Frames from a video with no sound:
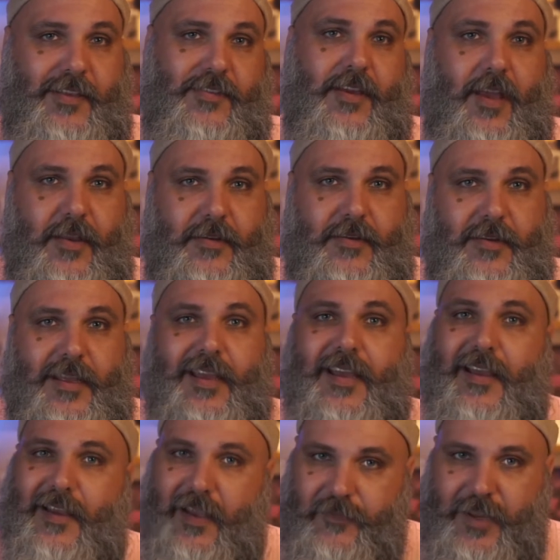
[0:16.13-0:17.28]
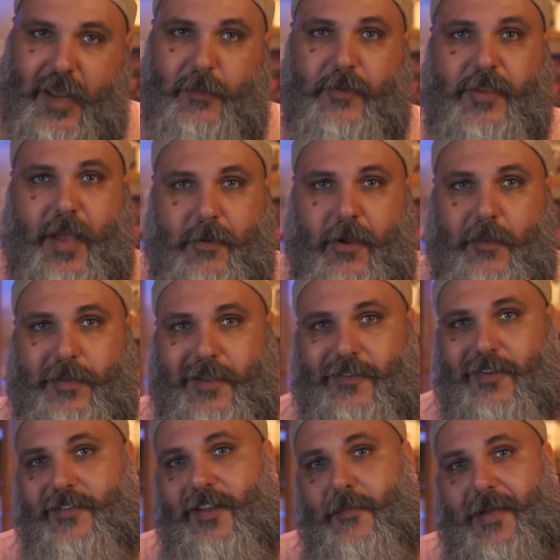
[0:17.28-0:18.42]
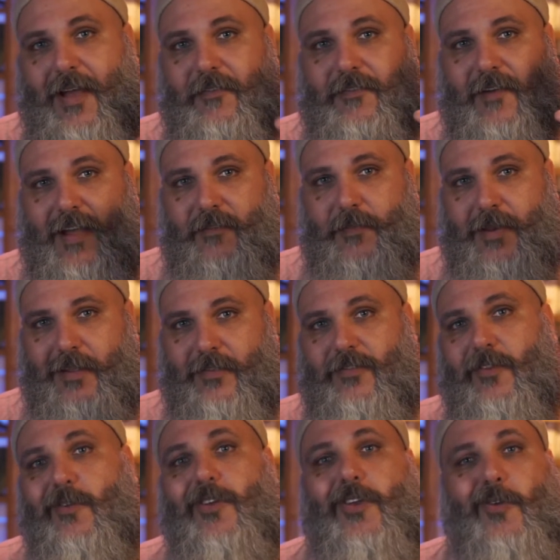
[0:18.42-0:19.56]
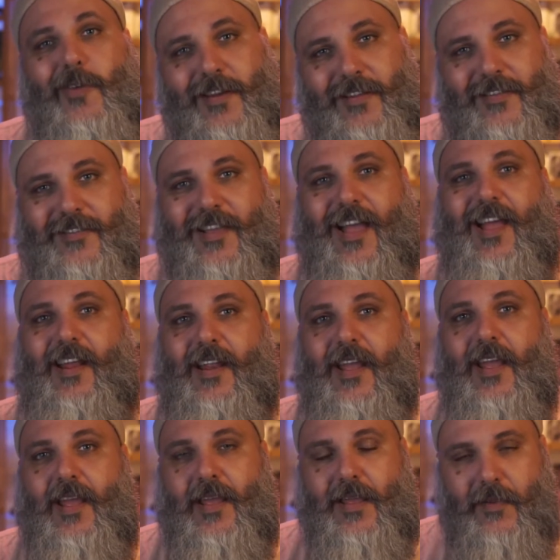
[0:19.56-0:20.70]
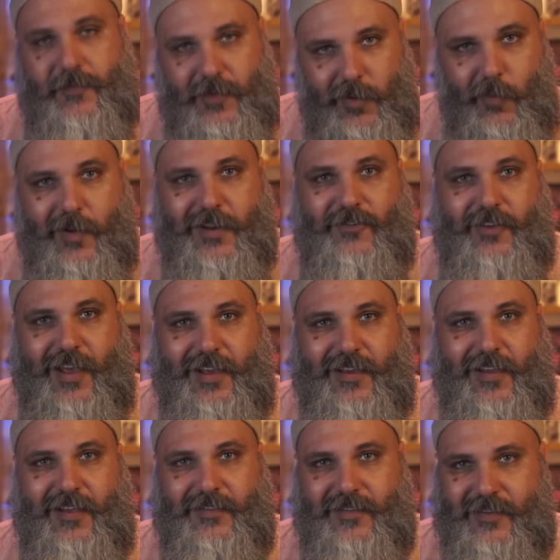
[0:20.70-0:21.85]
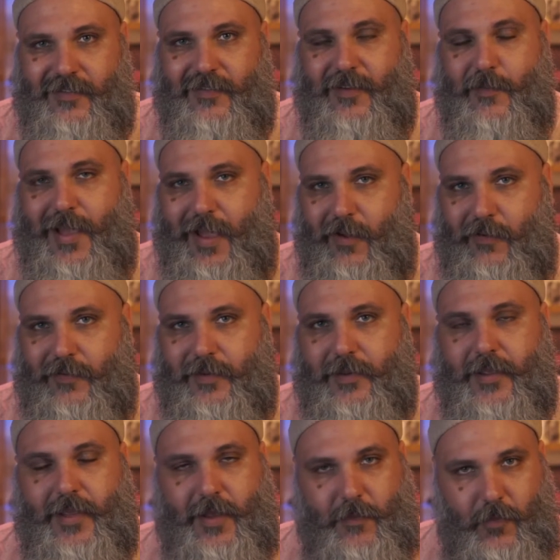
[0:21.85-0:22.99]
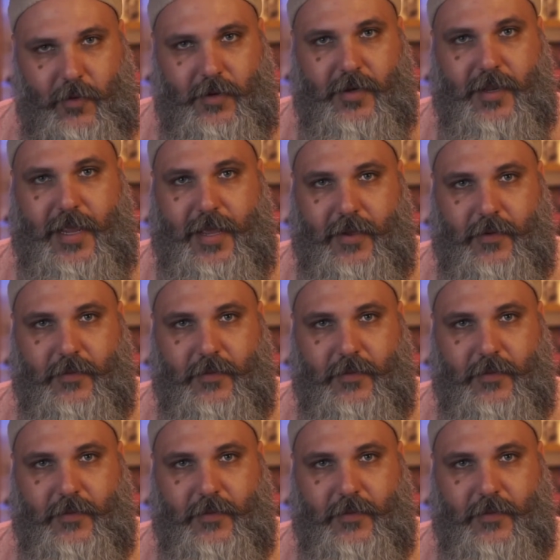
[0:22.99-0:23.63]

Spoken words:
content of tabletop RPGs in about 5 minutes so you can decide if you want to check a system out in more detail.